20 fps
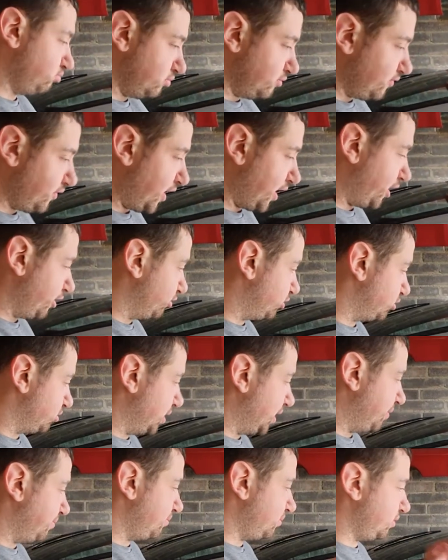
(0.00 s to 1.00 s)
Thank you to
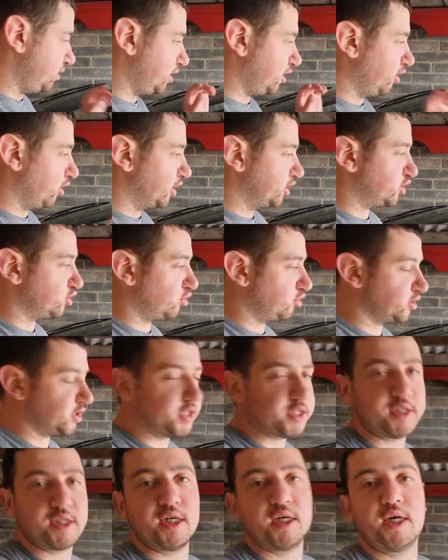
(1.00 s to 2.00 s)
him. Got it
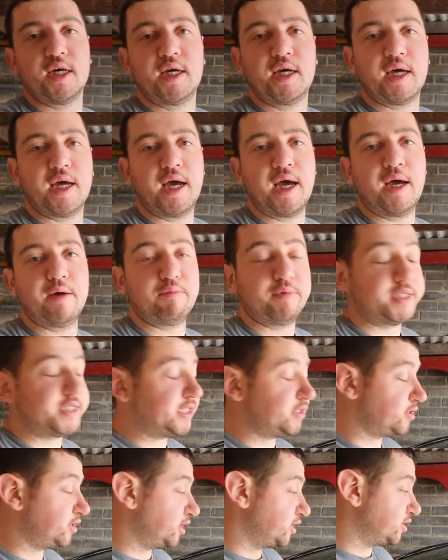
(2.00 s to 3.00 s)
sorted, and we
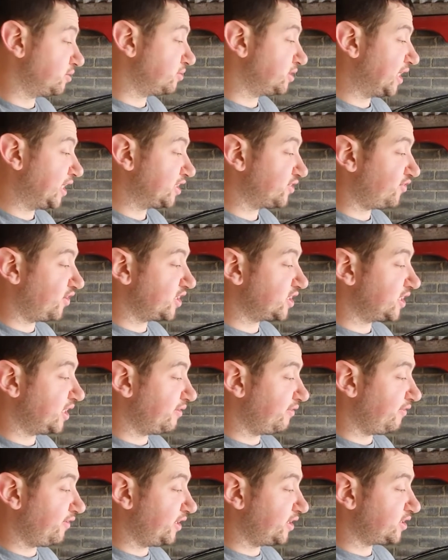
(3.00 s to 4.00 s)
done some test fits and
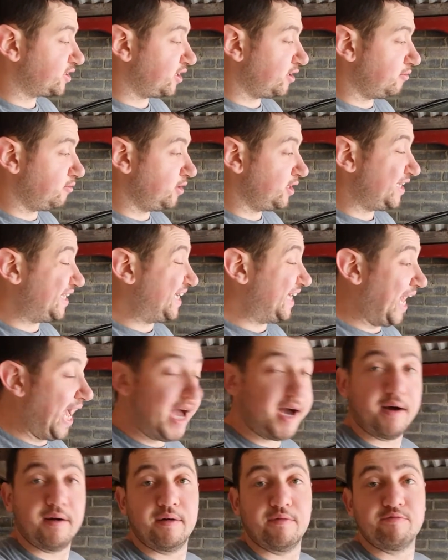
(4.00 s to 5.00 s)
everything. So yeah,
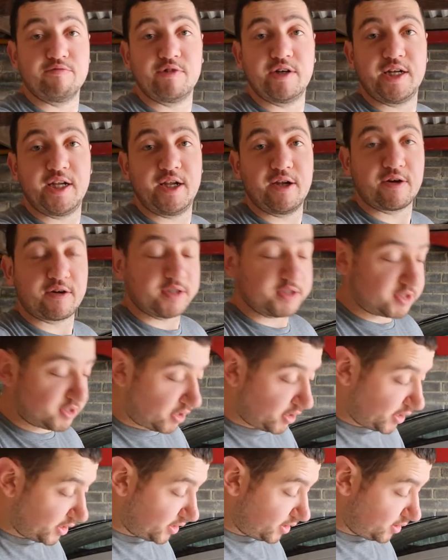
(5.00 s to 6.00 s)
I'm really
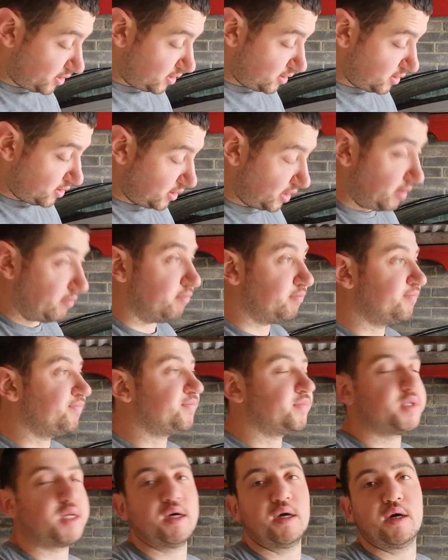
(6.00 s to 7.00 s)
excited.
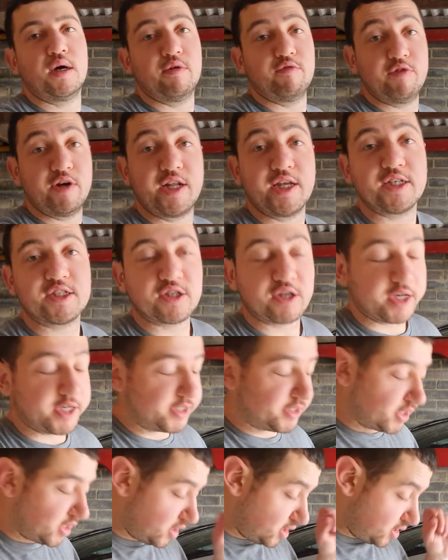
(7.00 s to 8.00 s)
I'm really excited.
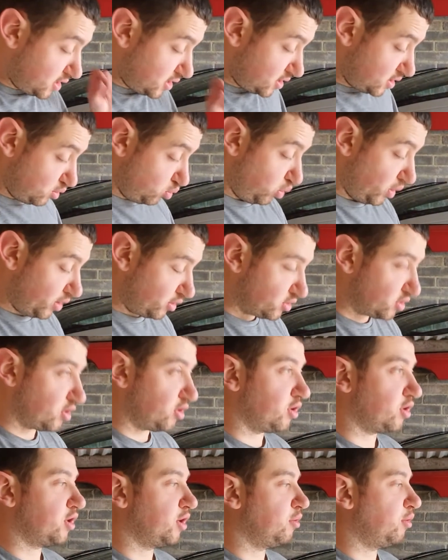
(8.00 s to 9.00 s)
The wheels are gonna
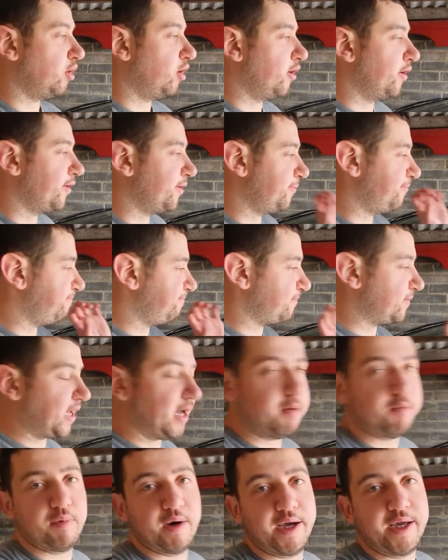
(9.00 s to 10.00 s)
go on.
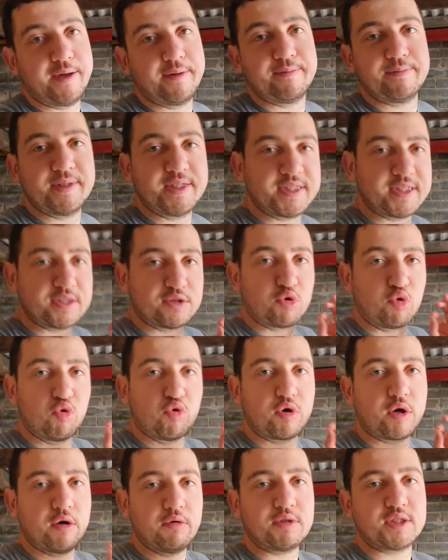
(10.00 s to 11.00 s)
Can't wait. This is all
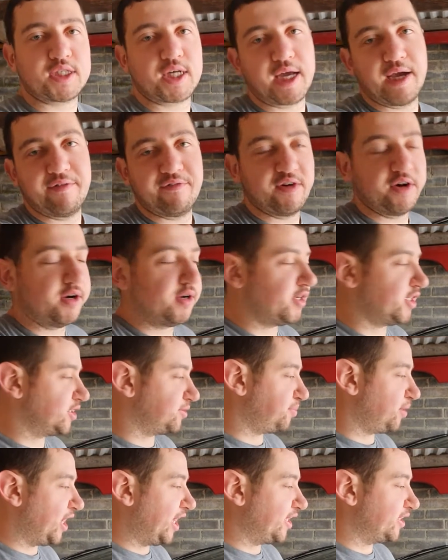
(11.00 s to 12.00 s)
going together as
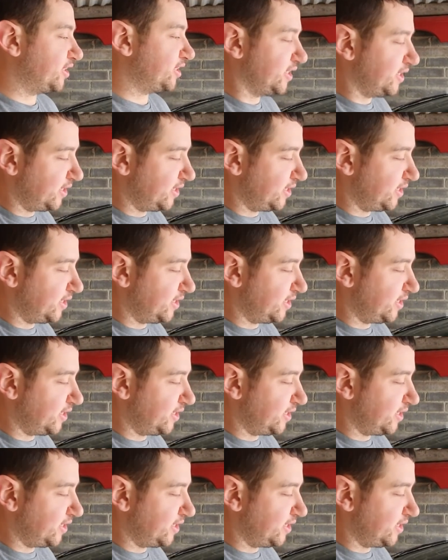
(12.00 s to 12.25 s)
planned.